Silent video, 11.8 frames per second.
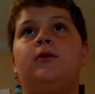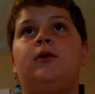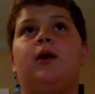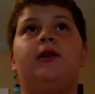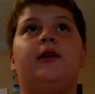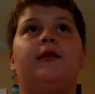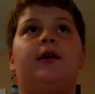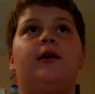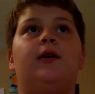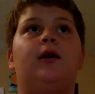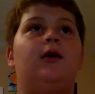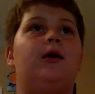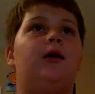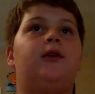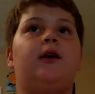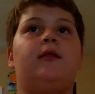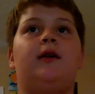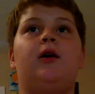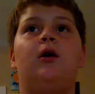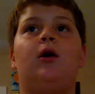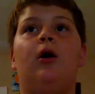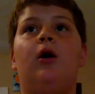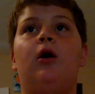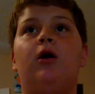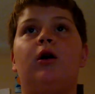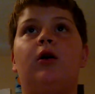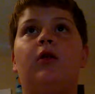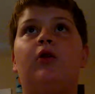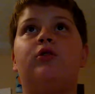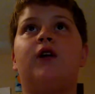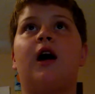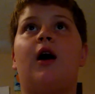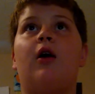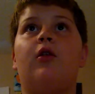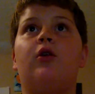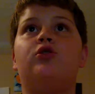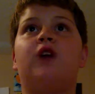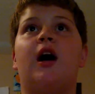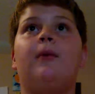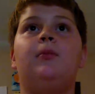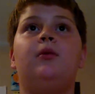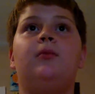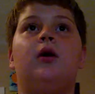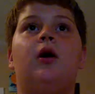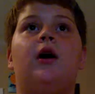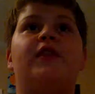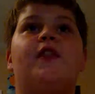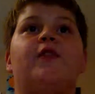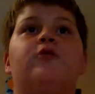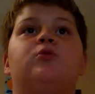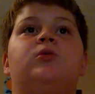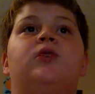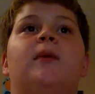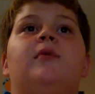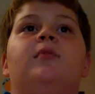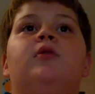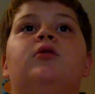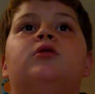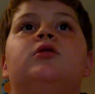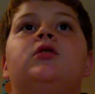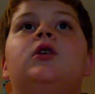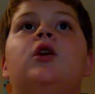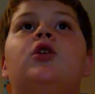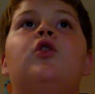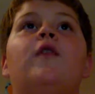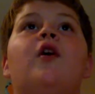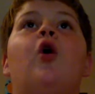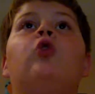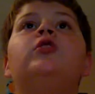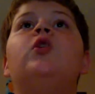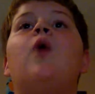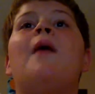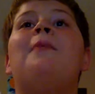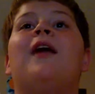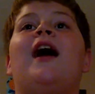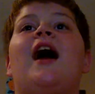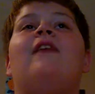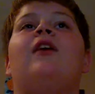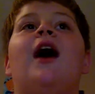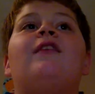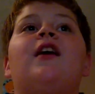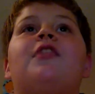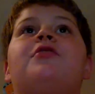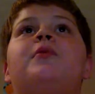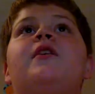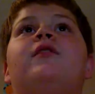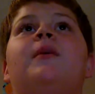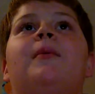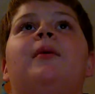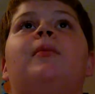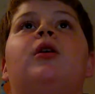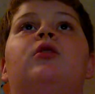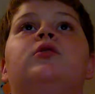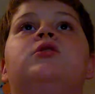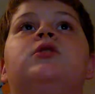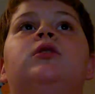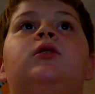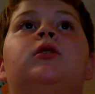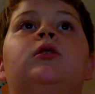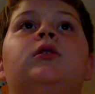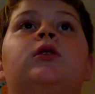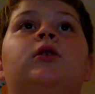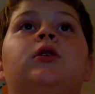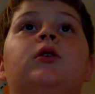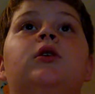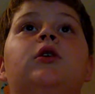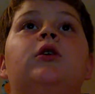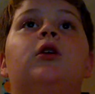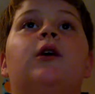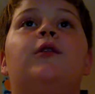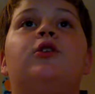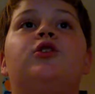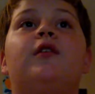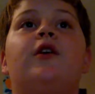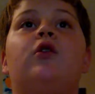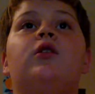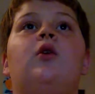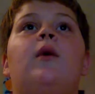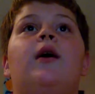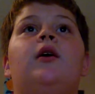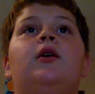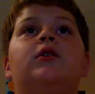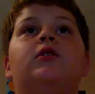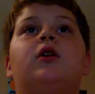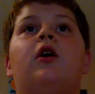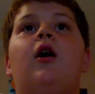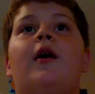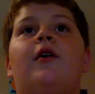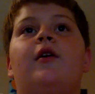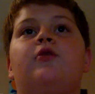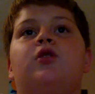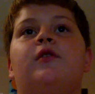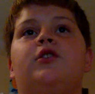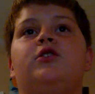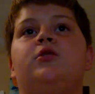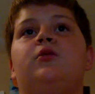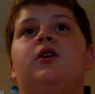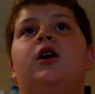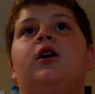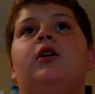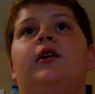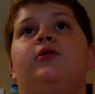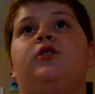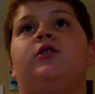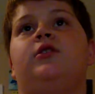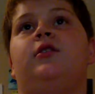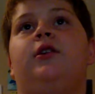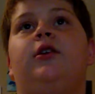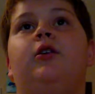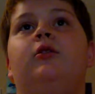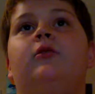I'll take that. I'll take that. Are those are those diamond? Oh, I thought those were diamond boots. Dude, the only weapon I have, I've got three flipping bows. Those are the only. Wait, is it? Oh, I thought it was only just you and I. I was gonna say. Like,